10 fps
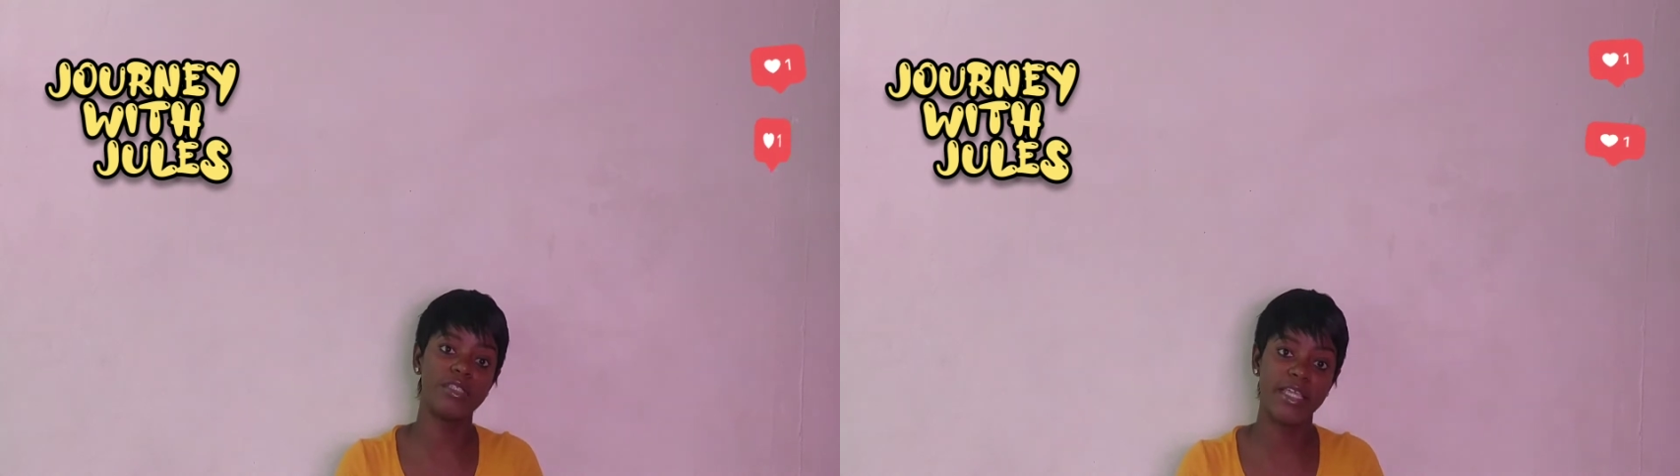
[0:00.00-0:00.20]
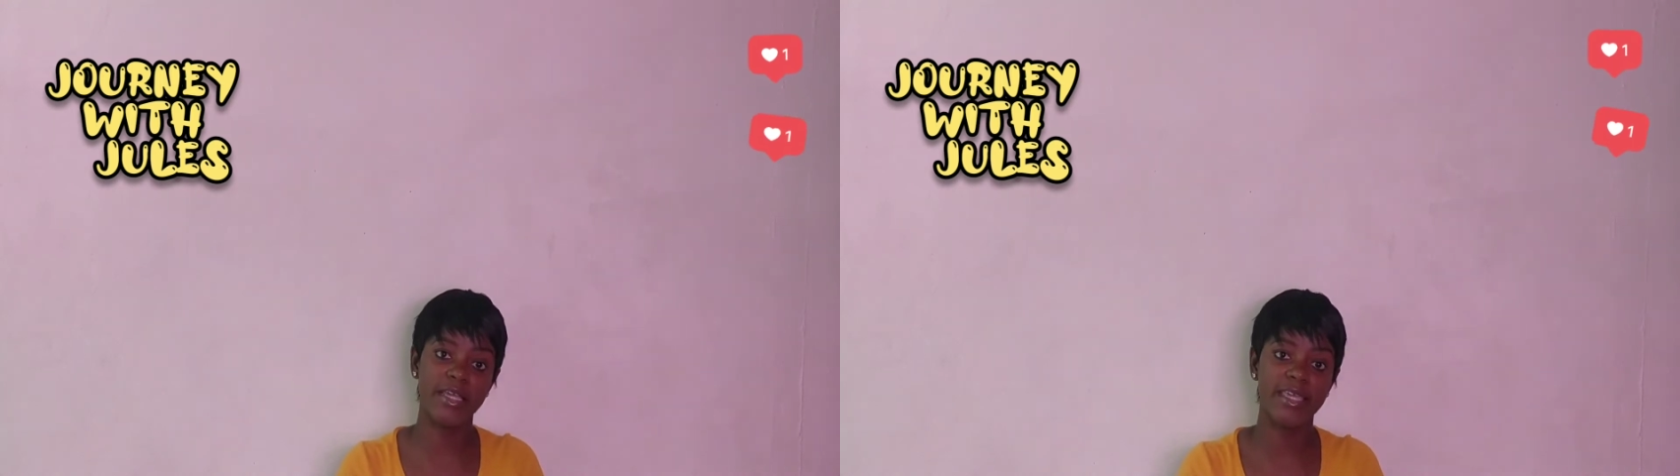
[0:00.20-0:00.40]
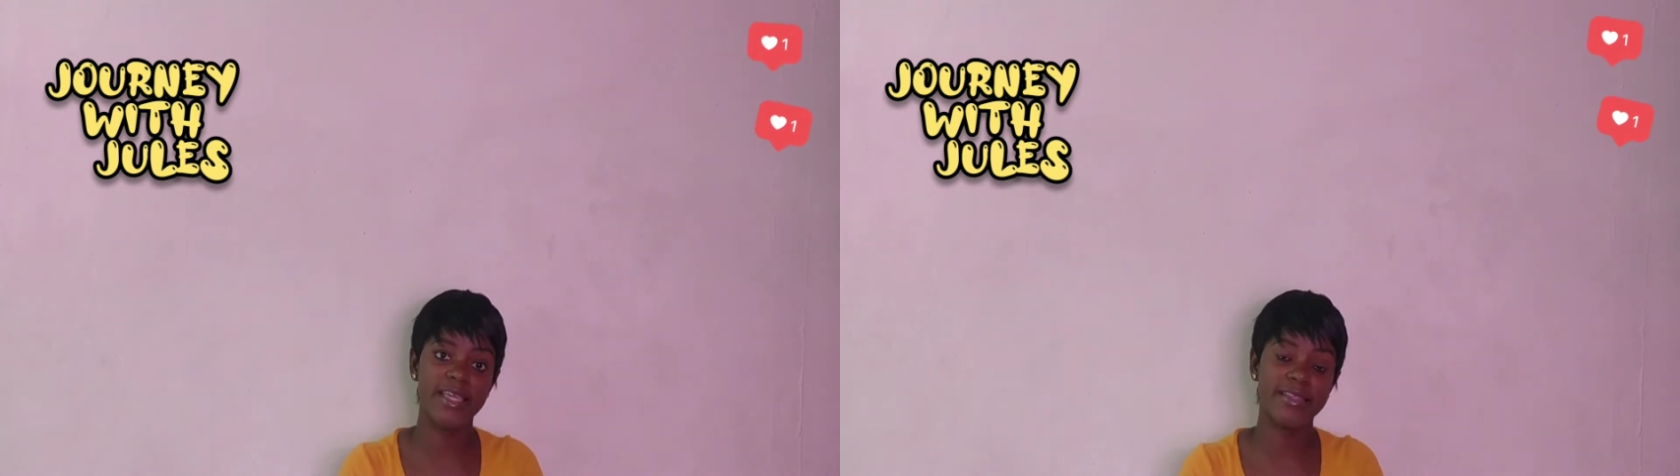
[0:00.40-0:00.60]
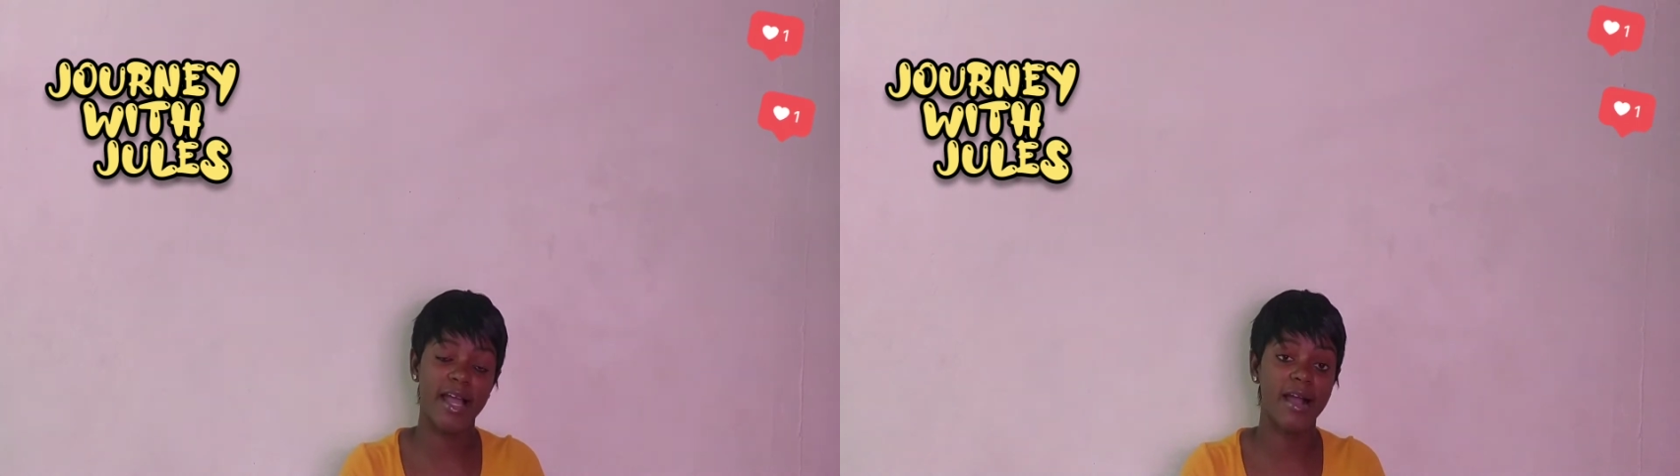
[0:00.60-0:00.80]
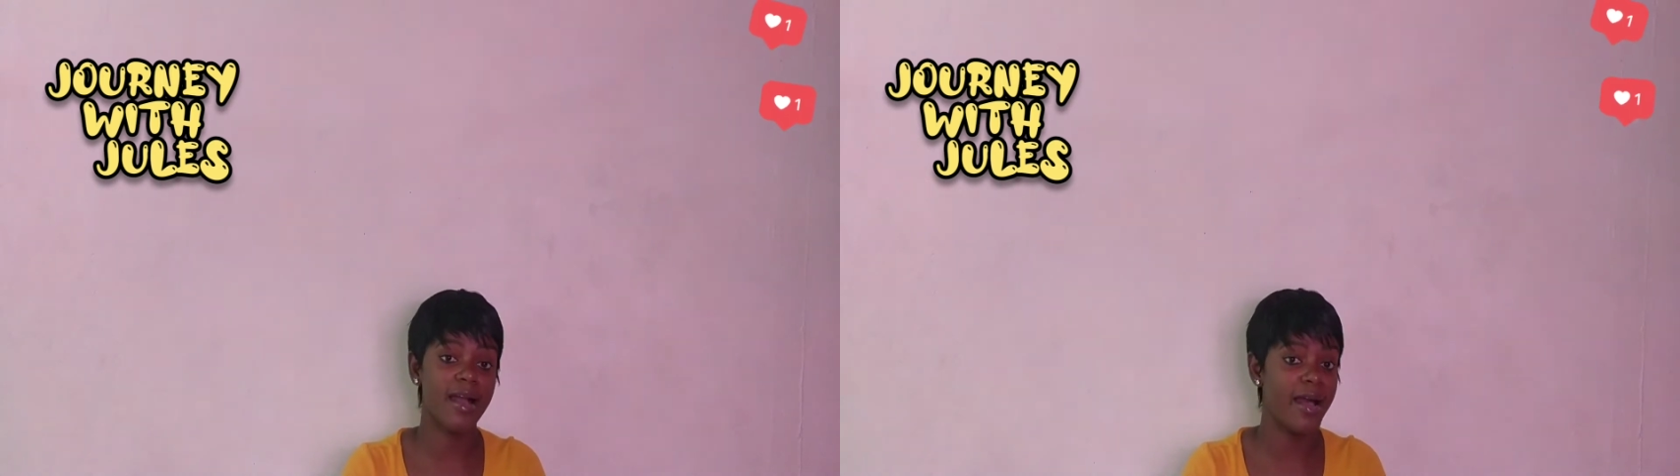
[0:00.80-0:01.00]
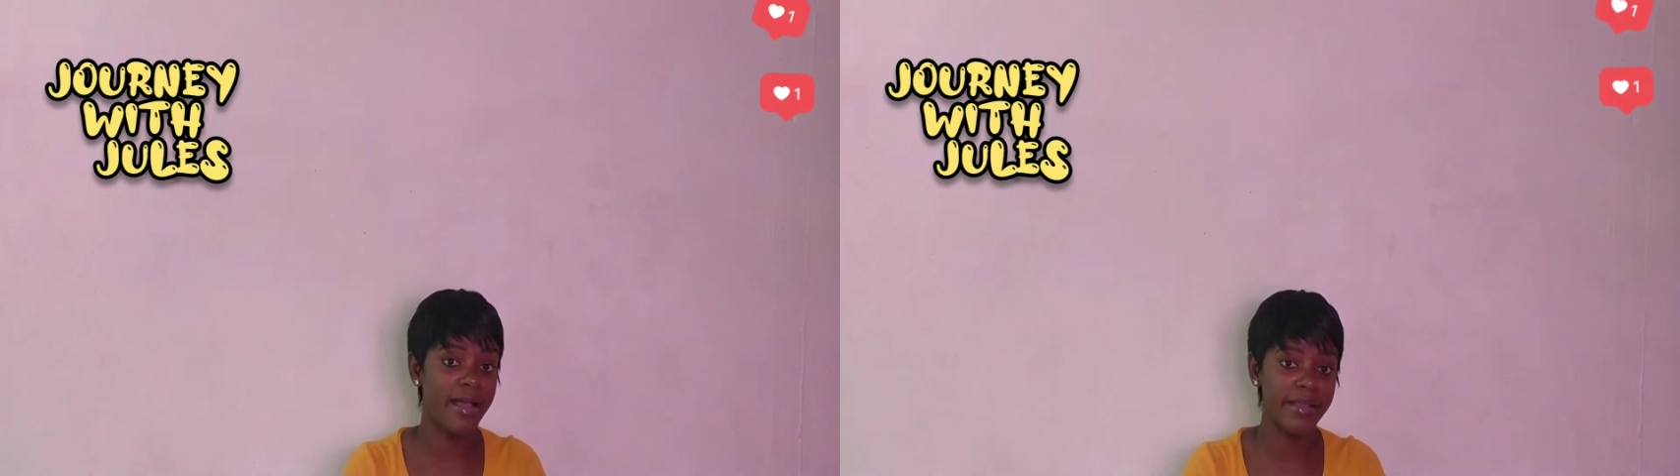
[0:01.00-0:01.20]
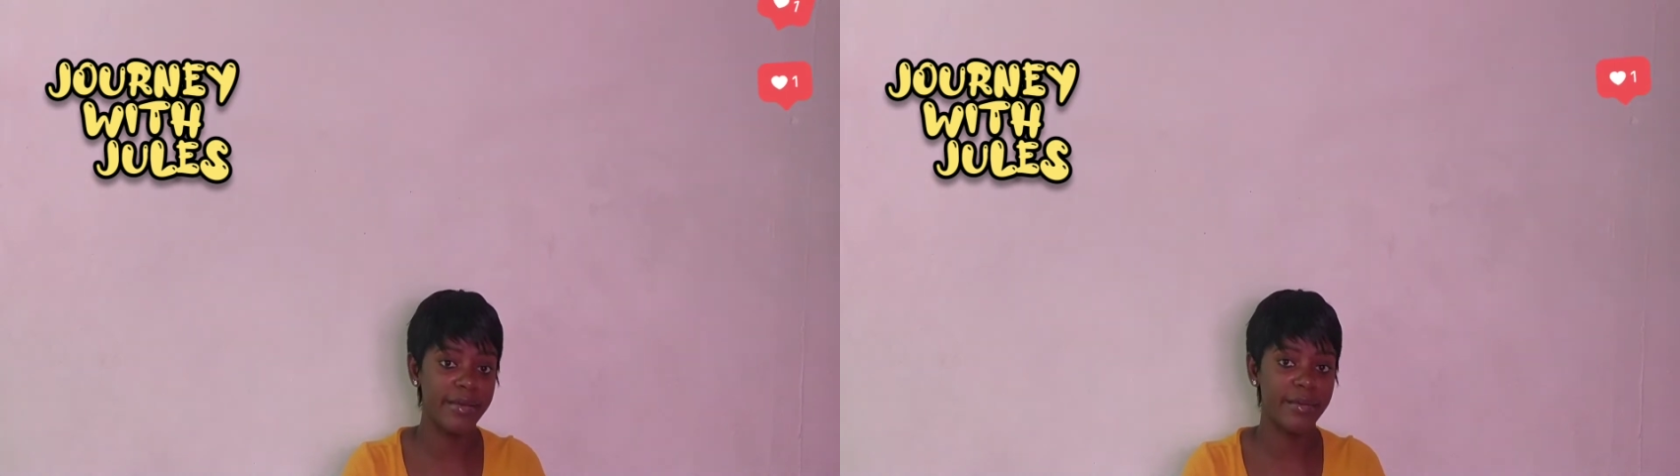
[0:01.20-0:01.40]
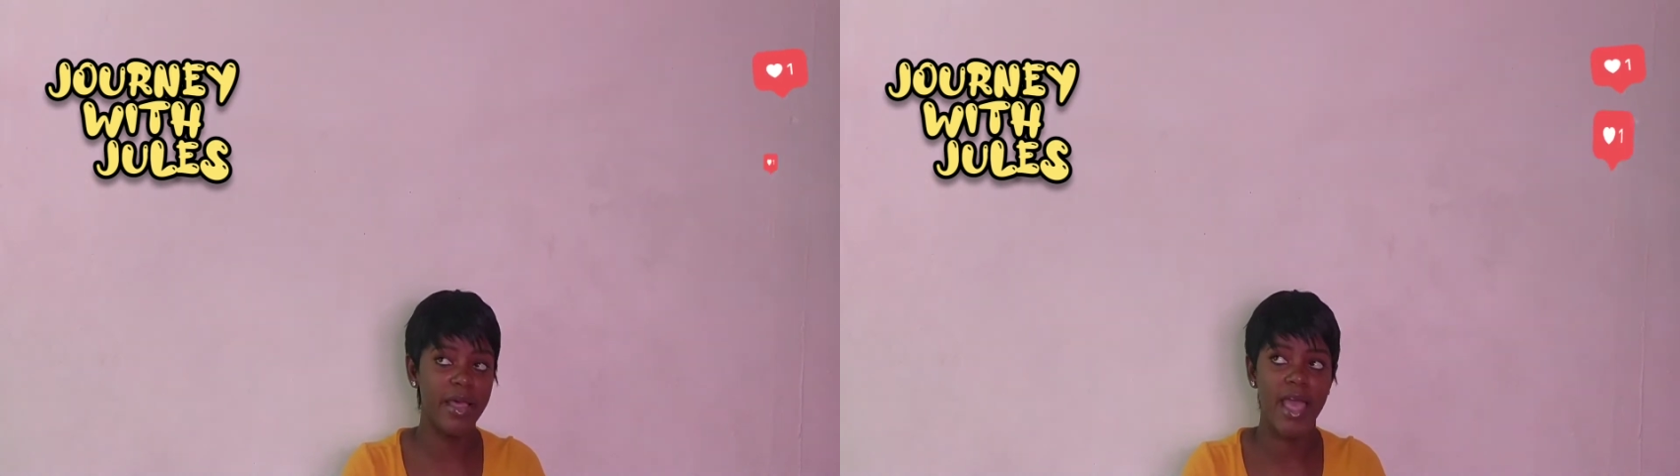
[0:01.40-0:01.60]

to your gate and call you.